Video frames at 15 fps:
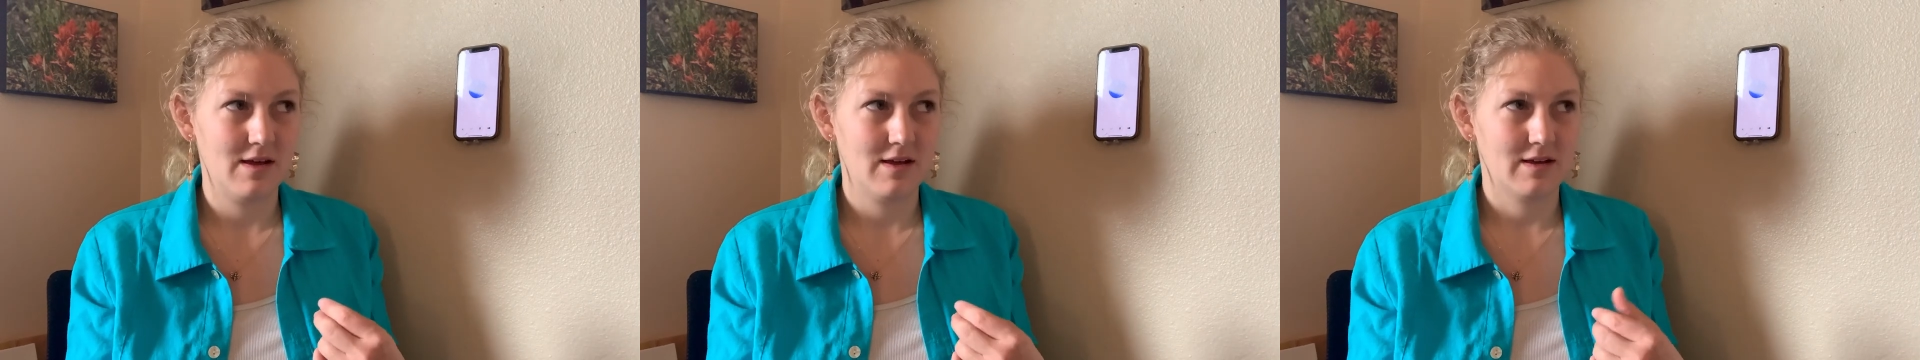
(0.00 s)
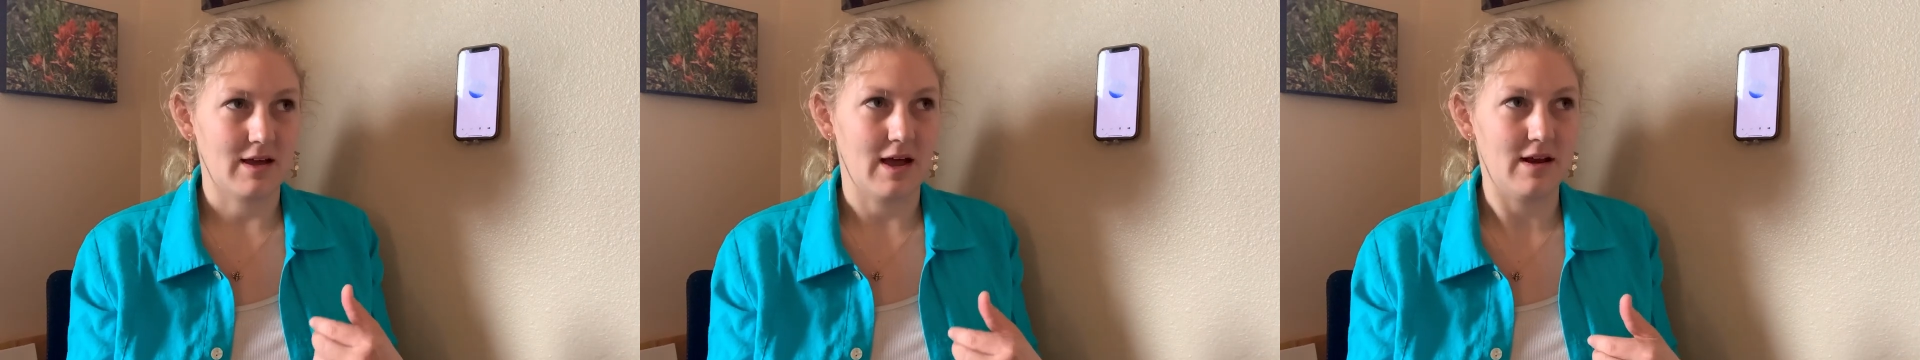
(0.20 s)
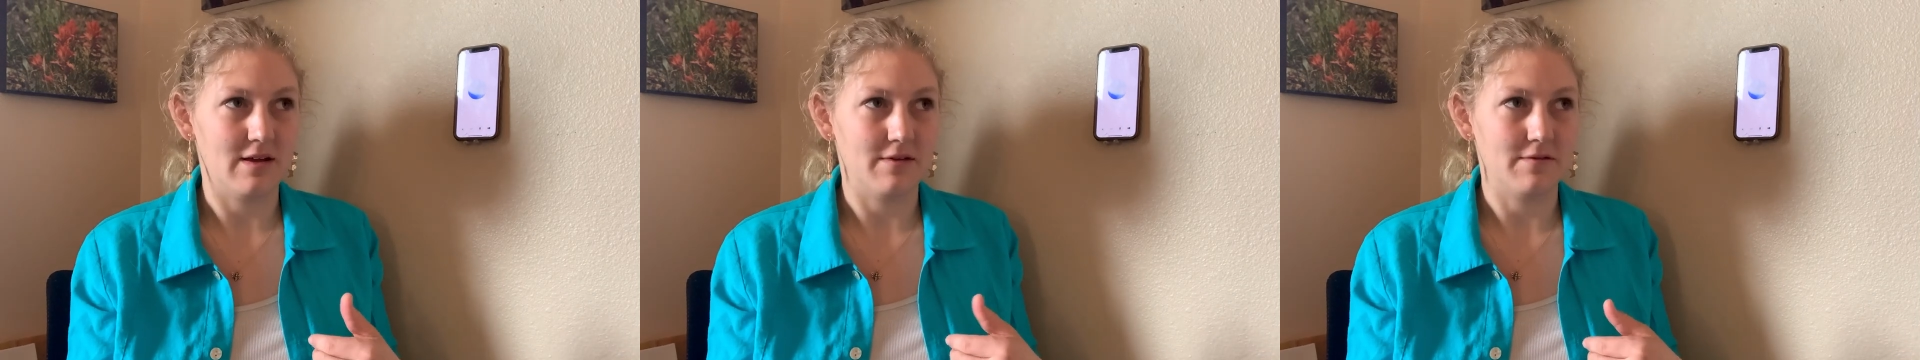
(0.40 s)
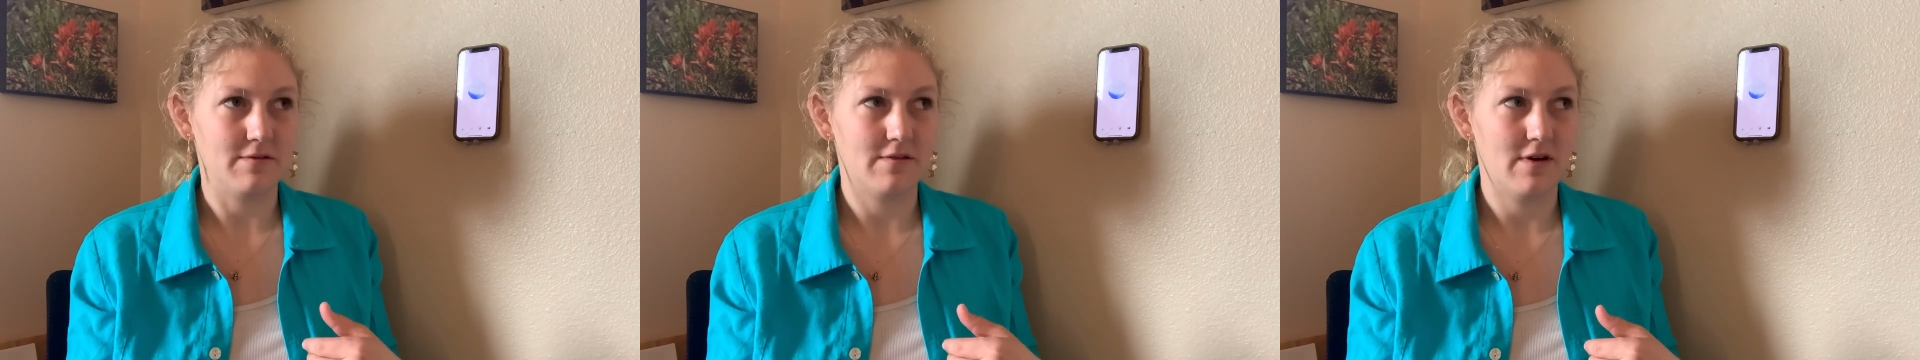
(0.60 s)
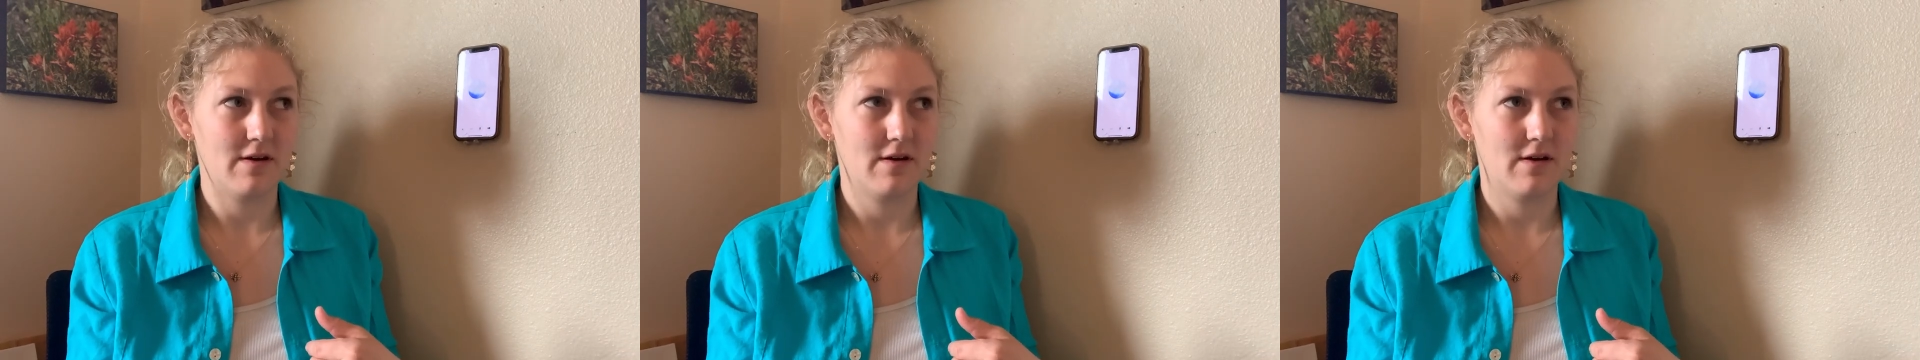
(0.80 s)
kind of
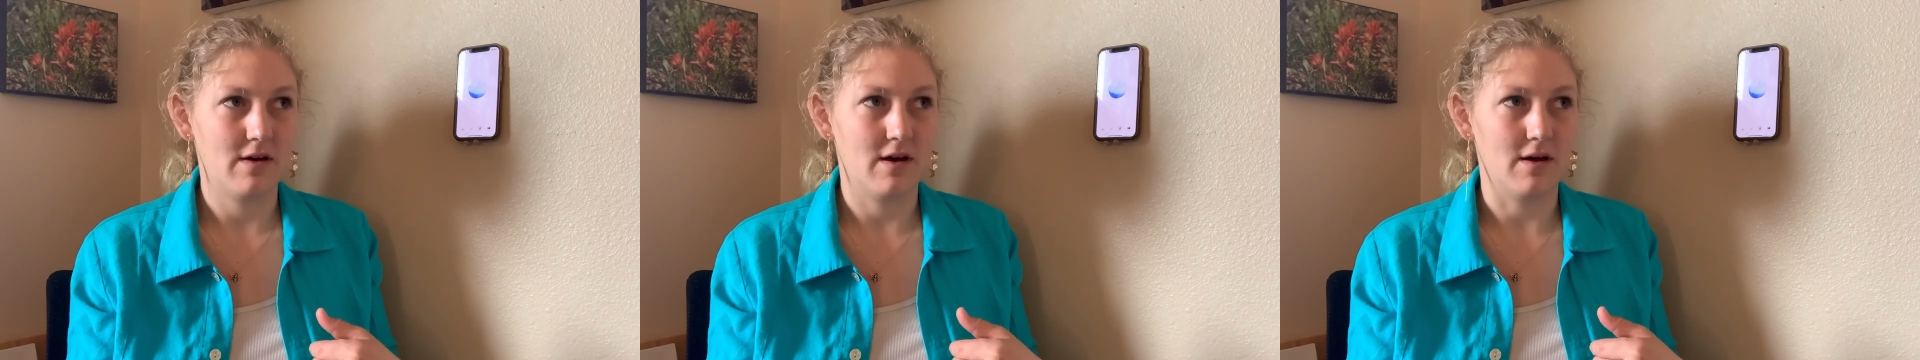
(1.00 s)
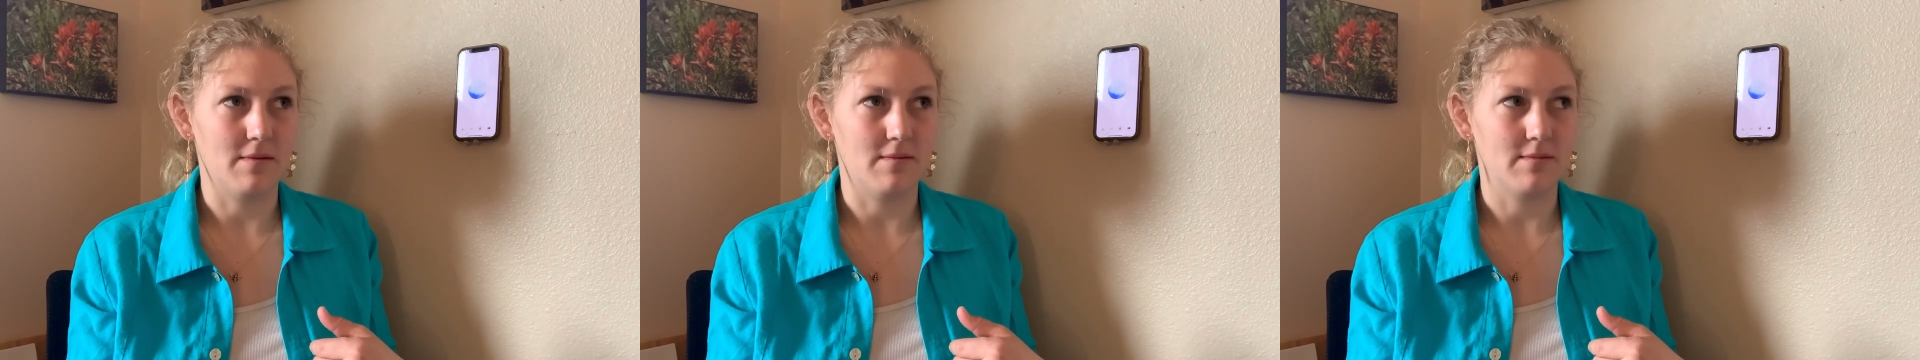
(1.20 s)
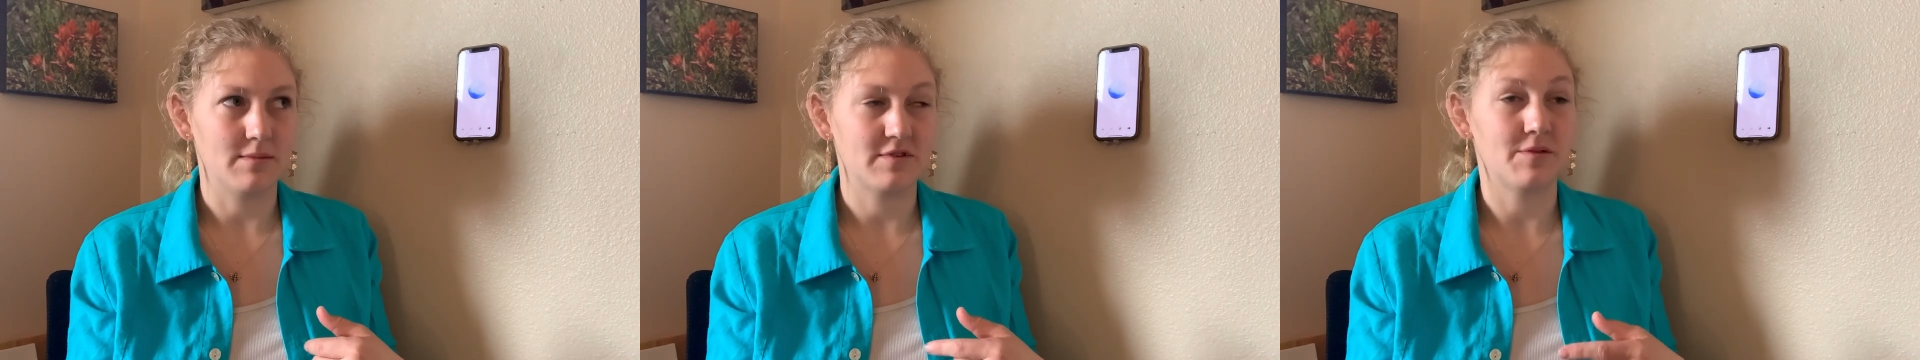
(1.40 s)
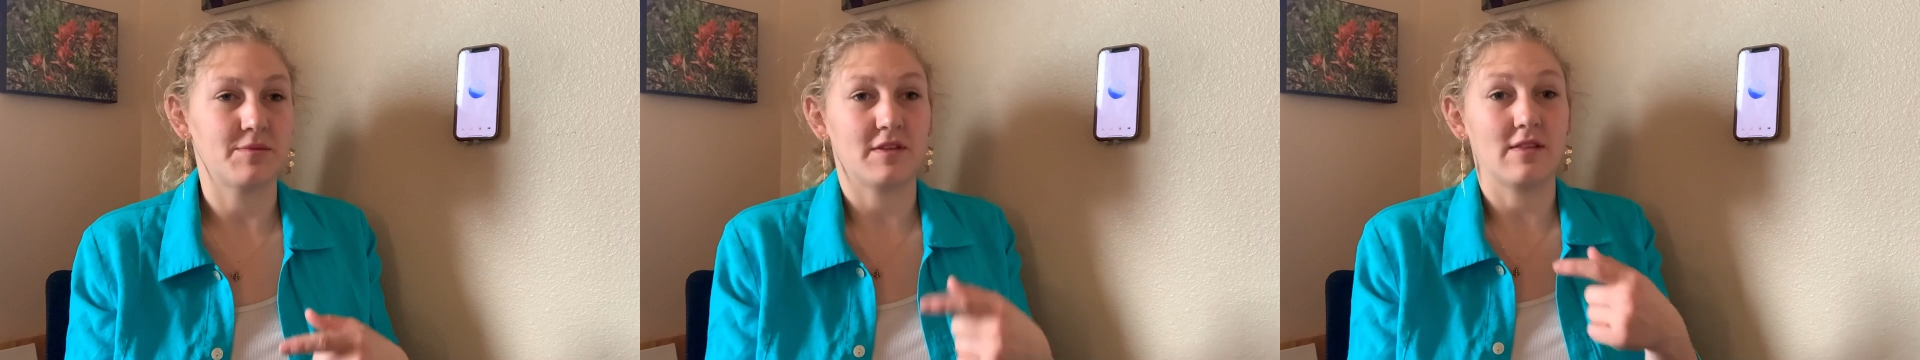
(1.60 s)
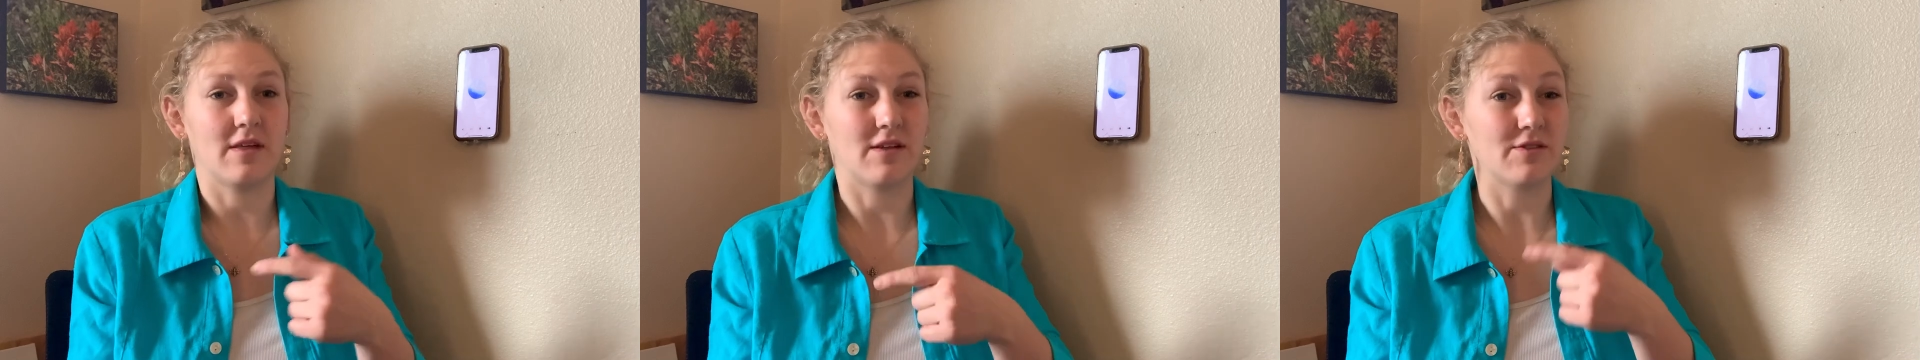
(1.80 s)

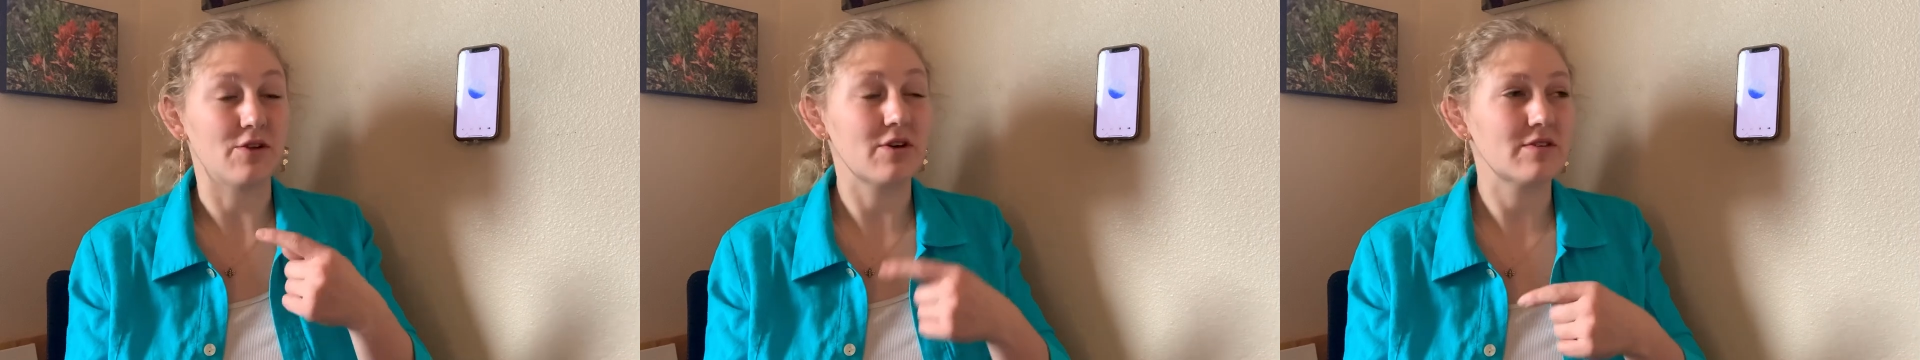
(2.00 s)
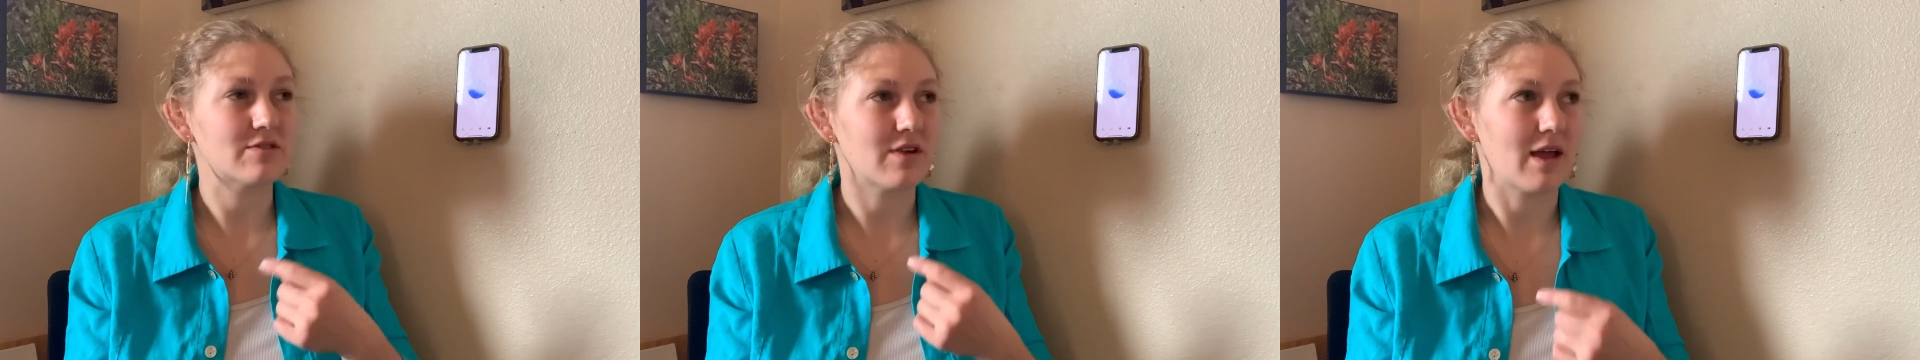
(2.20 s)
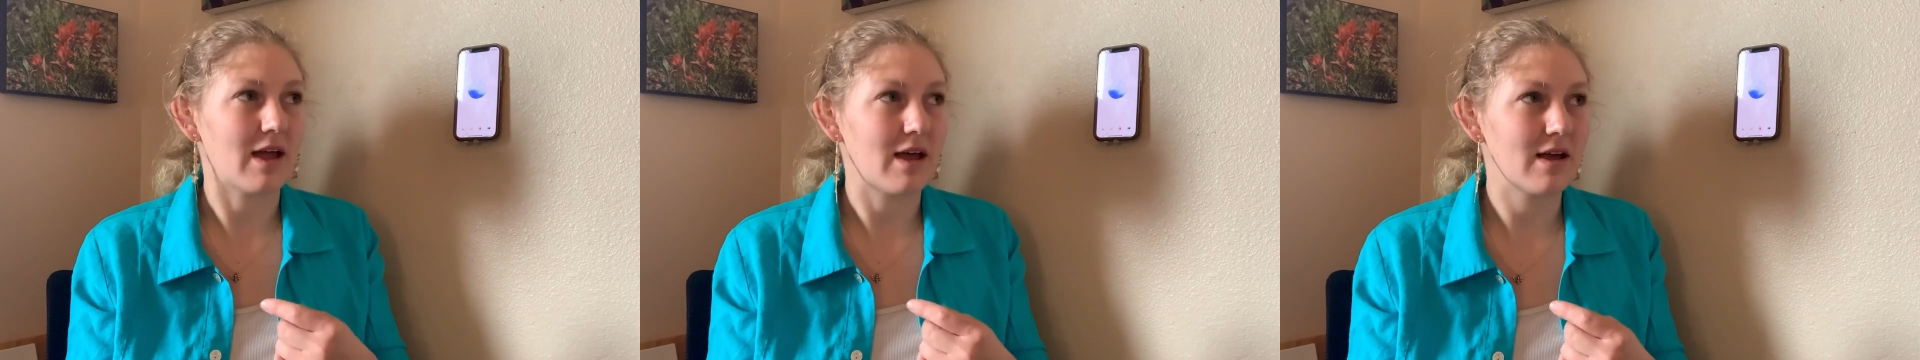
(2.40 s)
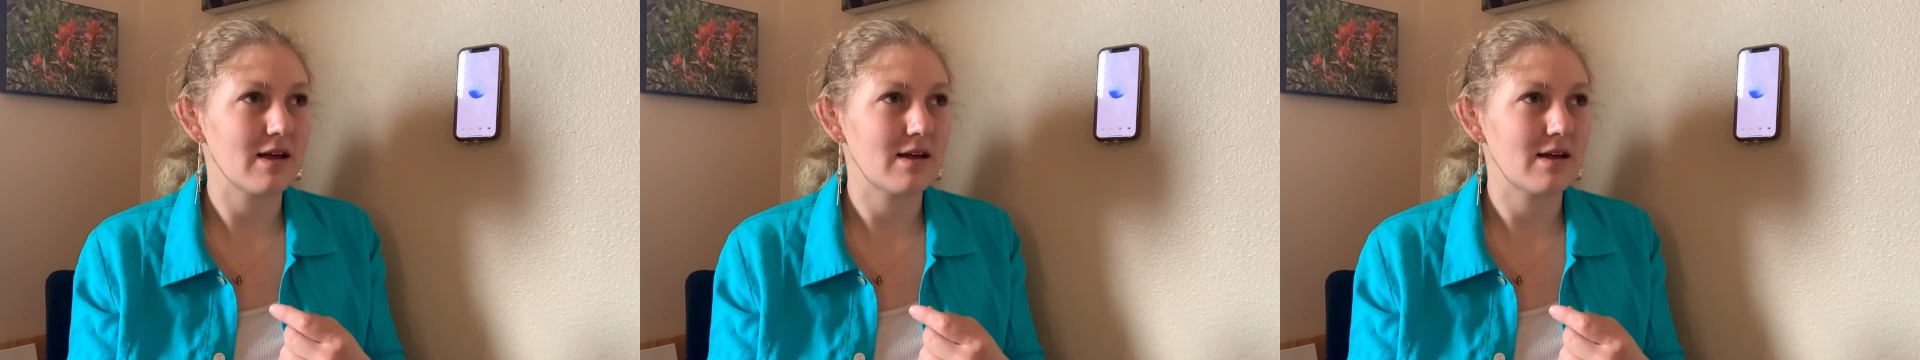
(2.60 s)
something that looks like